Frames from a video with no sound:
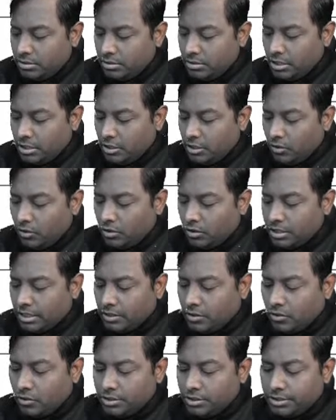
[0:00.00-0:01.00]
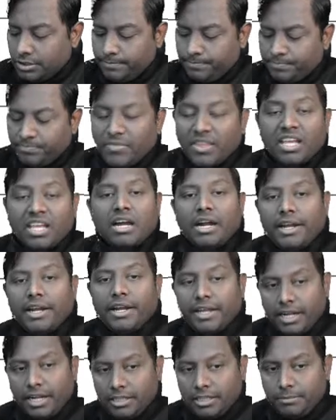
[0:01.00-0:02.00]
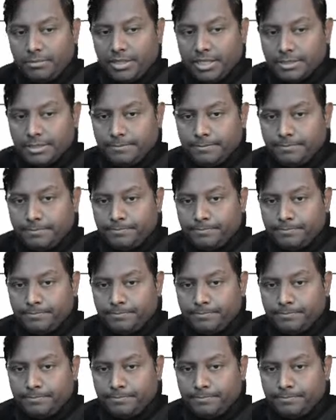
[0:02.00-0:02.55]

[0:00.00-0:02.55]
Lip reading: they all can cause cardiac arrhythmias.